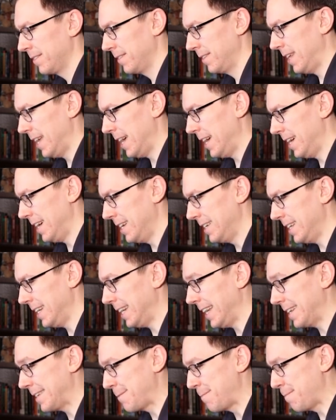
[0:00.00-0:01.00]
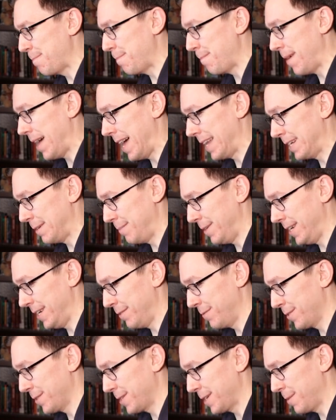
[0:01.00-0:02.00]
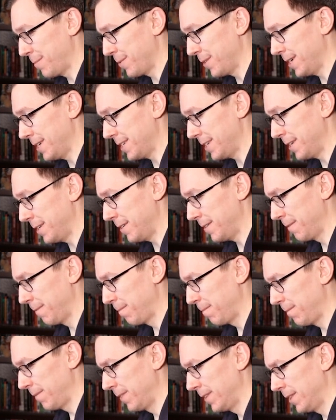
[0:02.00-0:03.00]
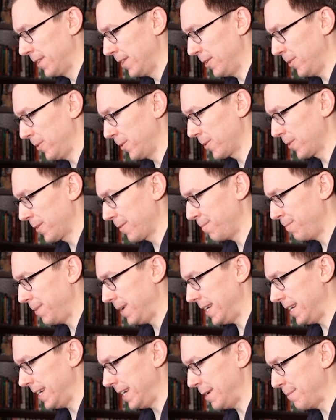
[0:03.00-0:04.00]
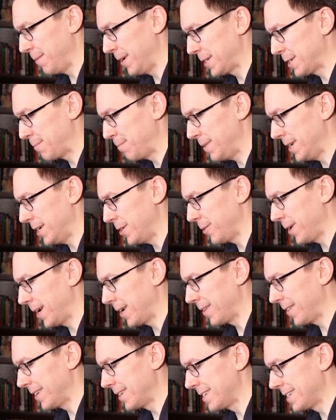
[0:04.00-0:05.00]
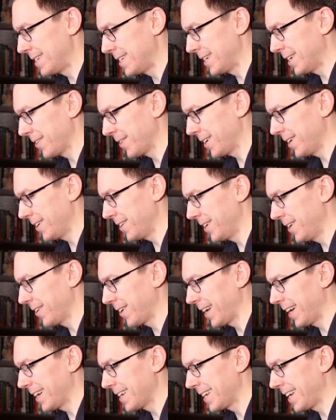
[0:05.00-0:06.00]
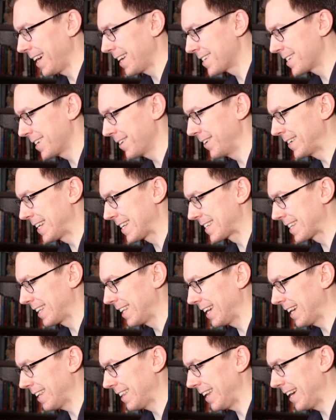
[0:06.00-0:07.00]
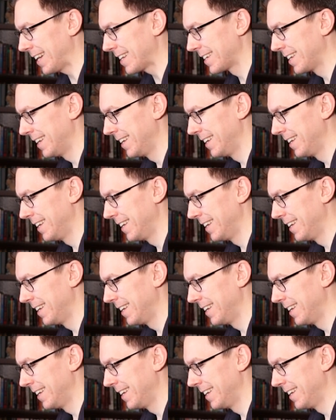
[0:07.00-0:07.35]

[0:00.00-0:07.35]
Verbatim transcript: And it gets mad at me for some reason. Order of P must be greater than zero. Okay, yeah, so it doesn't like that.